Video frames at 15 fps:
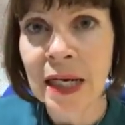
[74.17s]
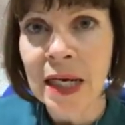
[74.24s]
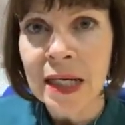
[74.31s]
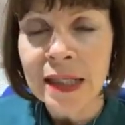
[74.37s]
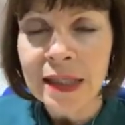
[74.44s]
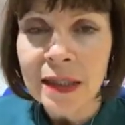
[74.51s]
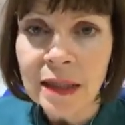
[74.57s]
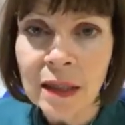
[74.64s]

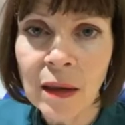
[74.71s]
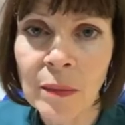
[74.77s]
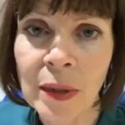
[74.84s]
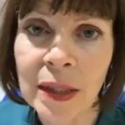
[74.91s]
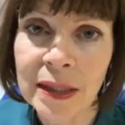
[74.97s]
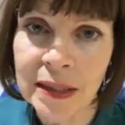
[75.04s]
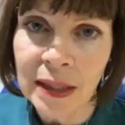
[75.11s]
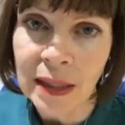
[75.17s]

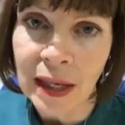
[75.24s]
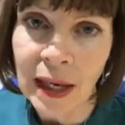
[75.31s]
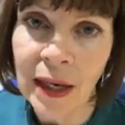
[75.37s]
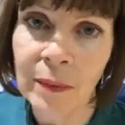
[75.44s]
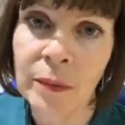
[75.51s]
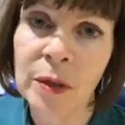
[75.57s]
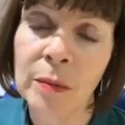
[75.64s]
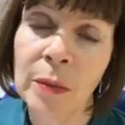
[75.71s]
stomachs and
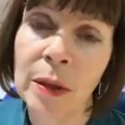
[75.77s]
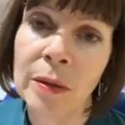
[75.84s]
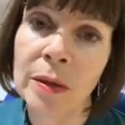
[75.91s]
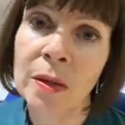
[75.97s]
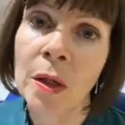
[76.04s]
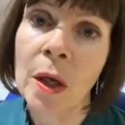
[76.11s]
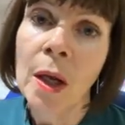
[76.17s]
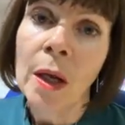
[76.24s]

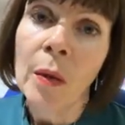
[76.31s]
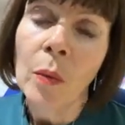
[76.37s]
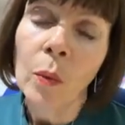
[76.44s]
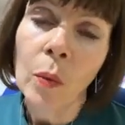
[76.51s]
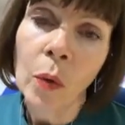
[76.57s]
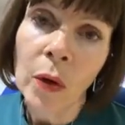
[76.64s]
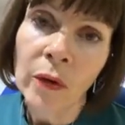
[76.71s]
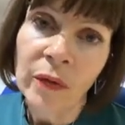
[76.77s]
abdomens,
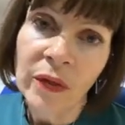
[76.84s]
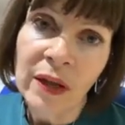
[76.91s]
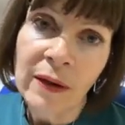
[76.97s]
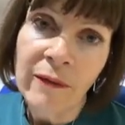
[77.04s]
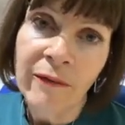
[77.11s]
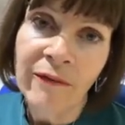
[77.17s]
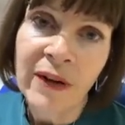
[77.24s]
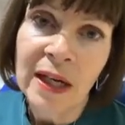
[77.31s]
what the
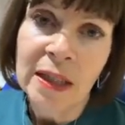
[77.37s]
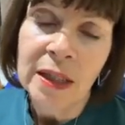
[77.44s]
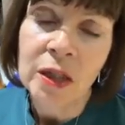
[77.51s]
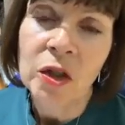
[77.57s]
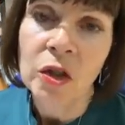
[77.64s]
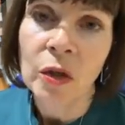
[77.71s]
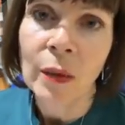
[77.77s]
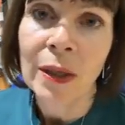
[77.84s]
fat
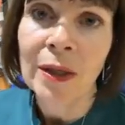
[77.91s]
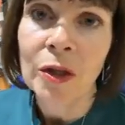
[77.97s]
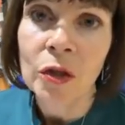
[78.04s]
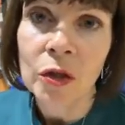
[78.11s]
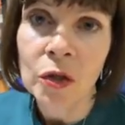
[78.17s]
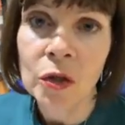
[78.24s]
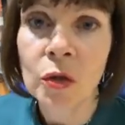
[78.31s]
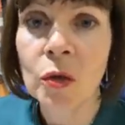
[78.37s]
is doing that's
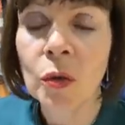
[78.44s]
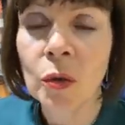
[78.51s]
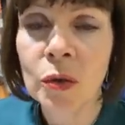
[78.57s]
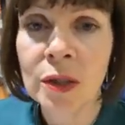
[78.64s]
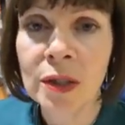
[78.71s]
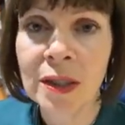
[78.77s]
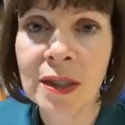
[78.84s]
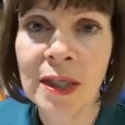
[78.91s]

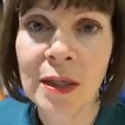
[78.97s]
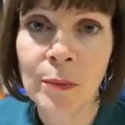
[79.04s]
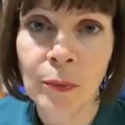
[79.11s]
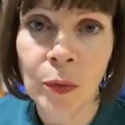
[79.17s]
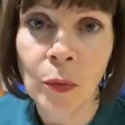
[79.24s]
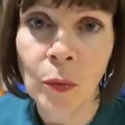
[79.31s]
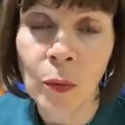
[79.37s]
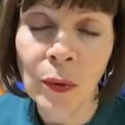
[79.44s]
stored deep
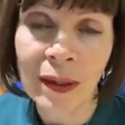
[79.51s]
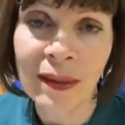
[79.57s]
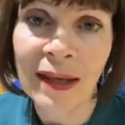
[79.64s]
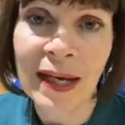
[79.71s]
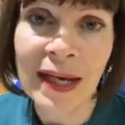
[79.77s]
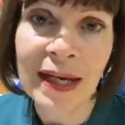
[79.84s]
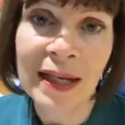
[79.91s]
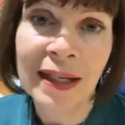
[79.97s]

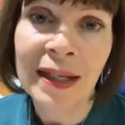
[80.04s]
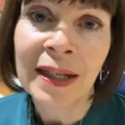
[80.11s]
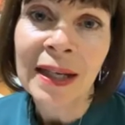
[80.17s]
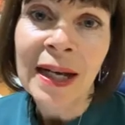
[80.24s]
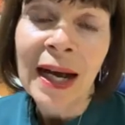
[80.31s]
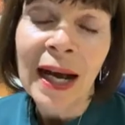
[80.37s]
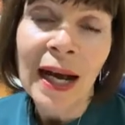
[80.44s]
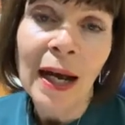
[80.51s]
within.
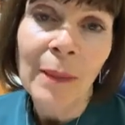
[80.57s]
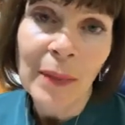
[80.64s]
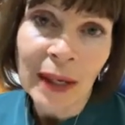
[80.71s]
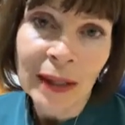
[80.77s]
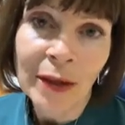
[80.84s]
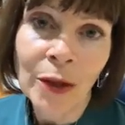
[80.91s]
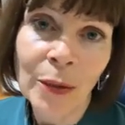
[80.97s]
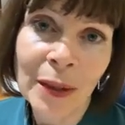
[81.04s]
And I'm
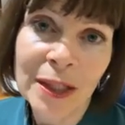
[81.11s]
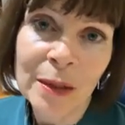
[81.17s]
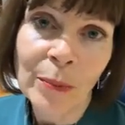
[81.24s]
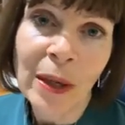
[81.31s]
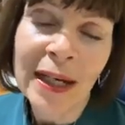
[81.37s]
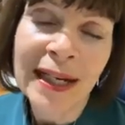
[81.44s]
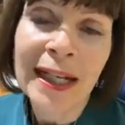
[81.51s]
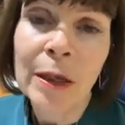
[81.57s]
going to
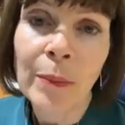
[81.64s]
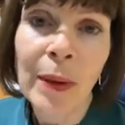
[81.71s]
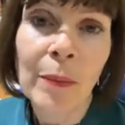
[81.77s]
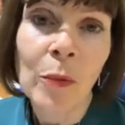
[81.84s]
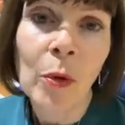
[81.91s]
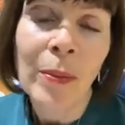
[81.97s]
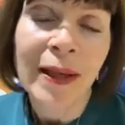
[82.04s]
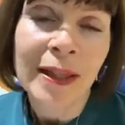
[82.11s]
explain a little bit
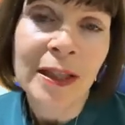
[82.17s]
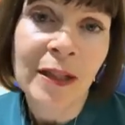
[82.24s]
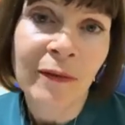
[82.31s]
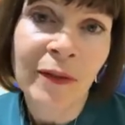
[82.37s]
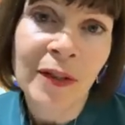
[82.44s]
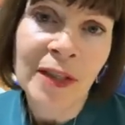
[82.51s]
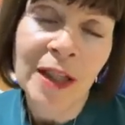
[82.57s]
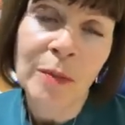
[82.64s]
more about the
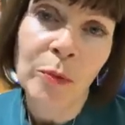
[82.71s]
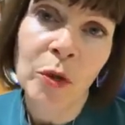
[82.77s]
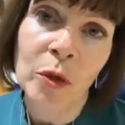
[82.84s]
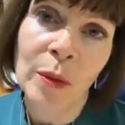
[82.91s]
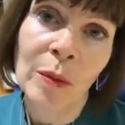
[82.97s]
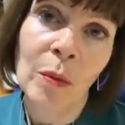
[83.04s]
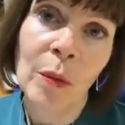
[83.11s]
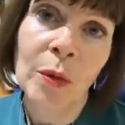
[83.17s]
differences
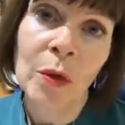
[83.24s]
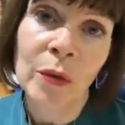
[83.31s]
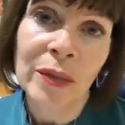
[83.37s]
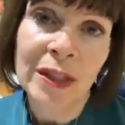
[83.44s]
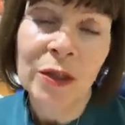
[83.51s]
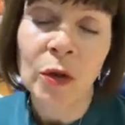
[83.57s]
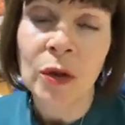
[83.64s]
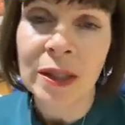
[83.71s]
between what we call
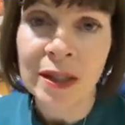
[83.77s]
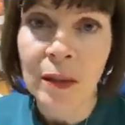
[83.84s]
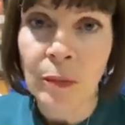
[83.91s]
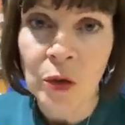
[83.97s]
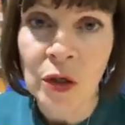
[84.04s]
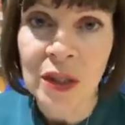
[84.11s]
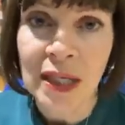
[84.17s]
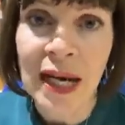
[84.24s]
this sort of
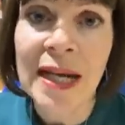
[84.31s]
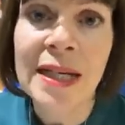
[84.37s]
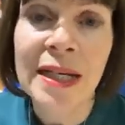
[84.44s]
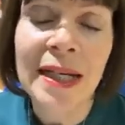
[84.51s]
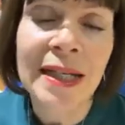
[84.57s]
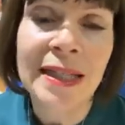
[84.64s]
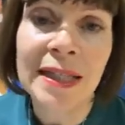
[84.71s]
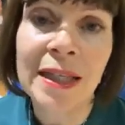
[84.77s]

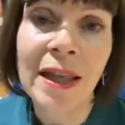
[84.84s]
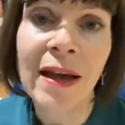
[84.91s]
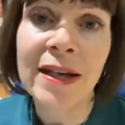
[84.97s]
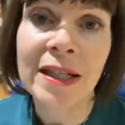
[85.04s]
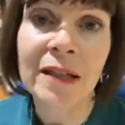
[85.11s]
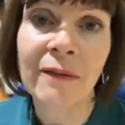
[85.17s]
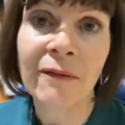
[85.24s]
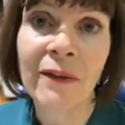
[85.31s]
subcutaneous
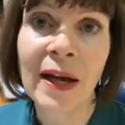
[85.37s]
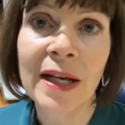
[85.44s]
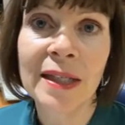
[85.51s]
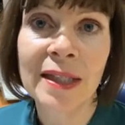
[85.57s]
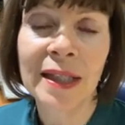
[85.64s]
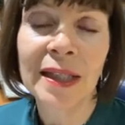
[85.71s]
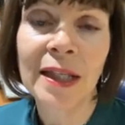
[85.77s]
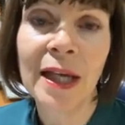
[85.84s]
lighter
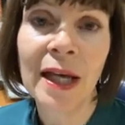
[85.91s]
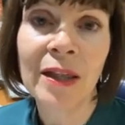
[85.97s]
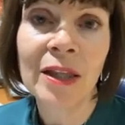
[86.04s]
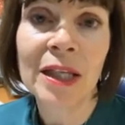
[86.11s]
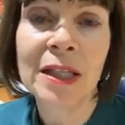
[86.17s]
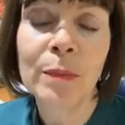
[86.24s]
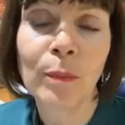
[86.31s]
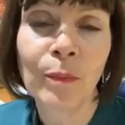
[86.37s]
fat and
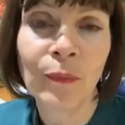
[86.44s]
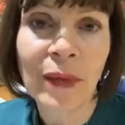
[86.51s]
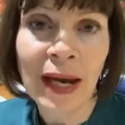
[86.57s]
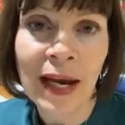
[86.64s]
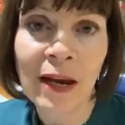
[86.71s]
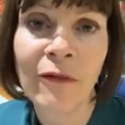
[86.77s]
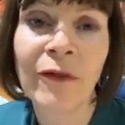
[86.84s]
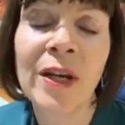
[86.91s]
this
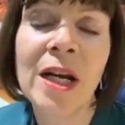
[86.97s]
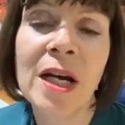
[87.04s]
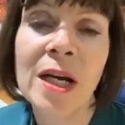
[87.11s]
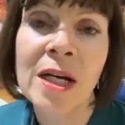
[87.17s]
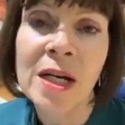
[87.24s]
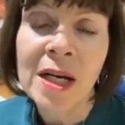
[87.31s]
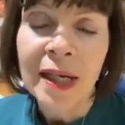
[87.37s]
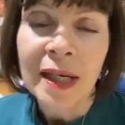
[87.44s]
heavier,
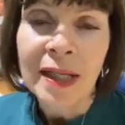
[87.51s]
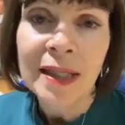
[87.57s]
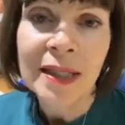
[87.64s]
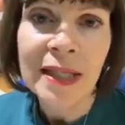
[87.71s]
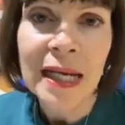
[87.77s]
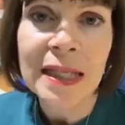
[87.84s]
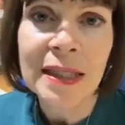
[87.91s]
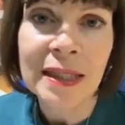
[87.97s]

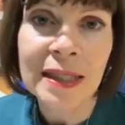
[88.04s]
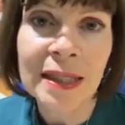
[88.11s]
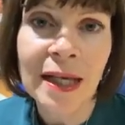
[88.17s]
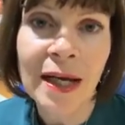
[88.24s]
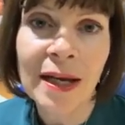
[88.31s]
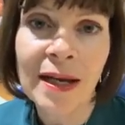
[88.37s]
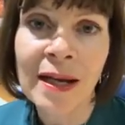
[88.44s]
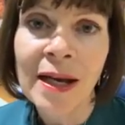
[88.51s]

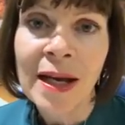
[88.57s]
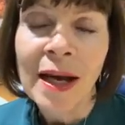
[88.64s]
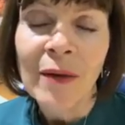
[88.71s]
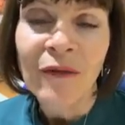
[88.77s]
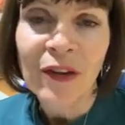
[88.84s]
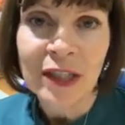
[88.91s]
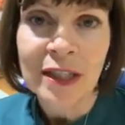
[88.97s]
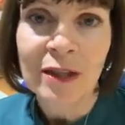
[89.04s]
denser,
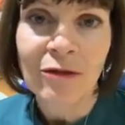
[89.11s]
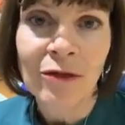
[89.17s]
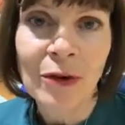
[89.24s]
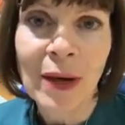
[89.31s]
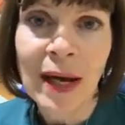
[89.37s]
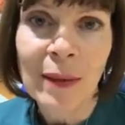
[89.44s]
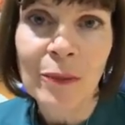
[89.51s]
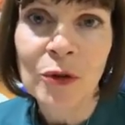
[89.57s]
visceral
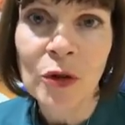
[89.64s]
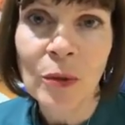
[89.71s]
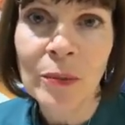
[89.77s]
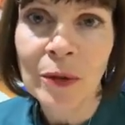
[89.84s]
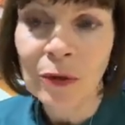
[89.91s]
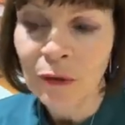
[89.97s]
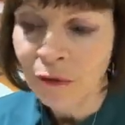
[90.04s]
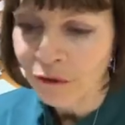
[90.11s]

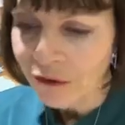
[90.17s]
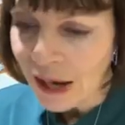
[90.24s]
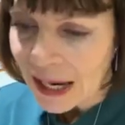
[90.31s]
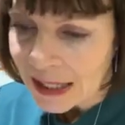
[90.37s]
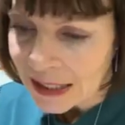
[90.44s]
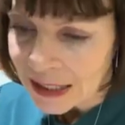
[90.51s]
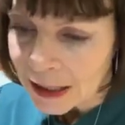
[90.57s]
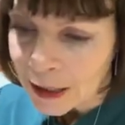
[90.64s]
abdominal
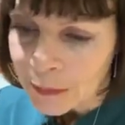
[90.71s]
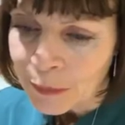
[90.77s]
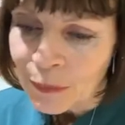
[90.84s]
fat.